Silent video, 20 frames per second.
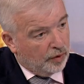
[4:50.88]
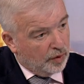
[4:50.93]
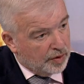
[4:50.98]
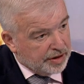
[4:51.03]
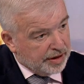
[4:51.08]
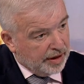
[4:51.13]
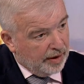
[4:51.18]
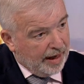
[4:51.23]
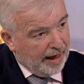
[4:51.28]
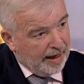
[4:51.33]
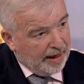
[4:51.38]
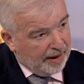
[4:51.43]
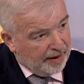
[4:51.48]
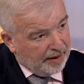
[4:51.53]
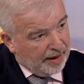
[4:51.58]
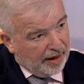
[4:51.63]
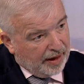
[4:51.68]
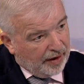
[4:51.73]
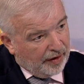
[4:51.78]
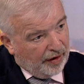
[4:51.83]
also
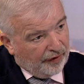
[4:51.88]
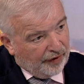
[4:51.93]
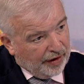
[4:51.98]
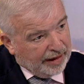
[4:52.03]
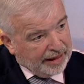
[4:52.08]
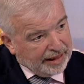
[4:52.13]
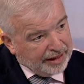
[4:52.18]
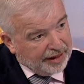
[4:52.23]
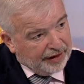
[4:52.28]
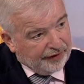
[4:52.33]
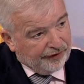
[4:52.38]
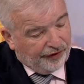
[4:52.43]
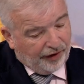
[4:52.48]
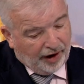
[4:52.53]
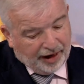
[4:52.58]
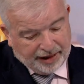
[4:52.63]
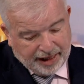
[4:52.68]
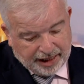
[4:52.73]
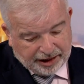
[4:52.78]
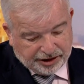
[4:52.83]
a, a leading
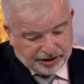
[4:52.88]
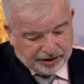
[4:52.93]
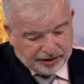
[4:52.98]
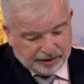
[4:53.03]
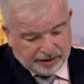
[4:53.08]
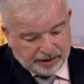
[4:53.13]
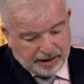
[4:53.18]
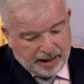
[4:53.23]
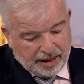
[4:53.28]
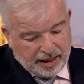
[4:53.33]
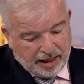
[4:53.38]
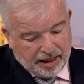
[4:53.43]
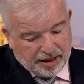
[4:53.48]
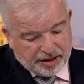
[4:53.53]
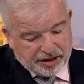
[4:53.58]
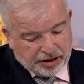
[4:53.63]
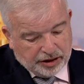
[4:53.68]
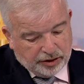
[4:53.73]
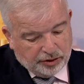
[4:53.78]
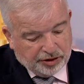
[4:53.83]
financial uh,
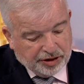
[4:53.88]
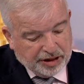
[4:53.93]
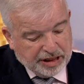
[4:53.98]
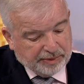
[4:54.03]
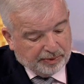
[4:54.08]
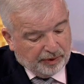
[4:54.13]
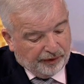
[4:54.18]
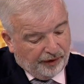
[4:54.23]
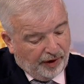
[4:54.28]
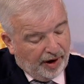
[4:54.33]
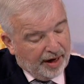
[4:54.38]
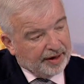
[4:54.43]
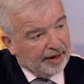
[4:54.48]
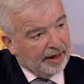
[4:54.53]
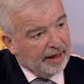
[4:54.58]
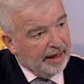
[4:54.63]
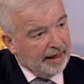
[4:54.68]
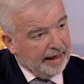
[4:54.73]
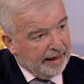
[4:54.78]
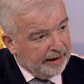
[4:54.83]
solutions
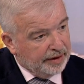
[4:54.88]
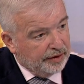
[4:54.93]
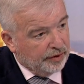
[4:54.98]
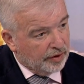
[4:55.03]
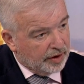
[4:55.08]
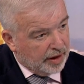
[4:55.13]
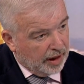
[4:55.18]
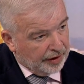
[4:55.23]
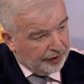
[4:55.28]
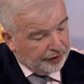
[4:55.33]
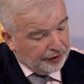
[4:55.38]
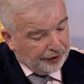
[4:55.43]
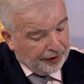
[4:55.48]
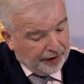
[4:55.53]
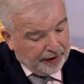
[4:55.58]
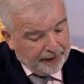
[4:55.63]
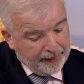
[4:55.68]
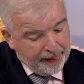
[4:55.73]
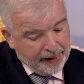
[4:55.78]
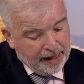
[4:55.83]
provider in your
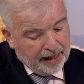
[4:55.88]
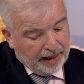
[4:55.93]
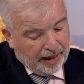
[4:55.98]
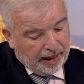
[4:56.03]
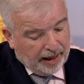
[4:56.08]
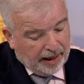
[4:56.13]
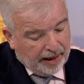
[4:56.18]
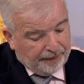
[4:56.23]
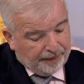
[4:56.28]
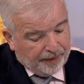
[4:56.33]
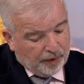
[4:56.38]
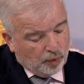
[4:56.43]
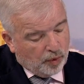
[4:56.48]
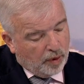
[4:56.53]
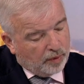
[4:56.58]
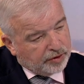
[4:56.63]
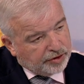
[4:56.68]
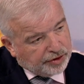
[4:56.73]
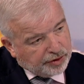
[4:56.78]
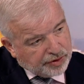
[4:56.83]
country. Um,
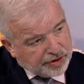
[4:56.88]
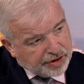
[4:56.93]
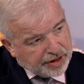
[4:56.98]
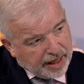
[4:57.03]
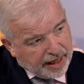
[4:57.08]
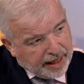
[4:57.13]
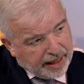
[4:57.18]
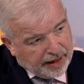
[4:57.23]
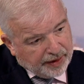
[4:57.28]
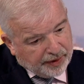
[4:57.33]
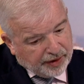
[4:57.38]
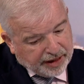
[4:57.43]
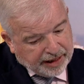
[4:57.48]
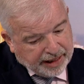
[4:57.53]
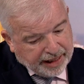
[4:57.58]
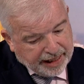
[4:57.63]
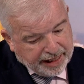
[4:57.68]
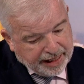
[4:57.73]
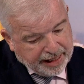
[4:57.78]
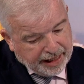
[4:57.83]
what would you say the
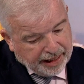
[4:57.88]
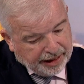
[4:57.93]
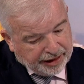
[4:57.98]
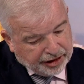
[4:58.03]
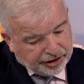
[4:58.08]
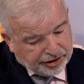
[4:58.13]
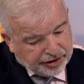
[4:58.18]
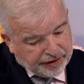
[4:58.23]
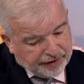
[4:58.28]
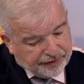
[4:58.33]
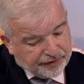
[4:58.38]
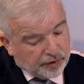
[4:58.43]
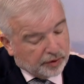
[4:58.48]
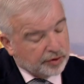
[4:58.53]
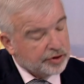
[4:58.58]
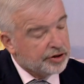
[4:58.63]
key initiatives or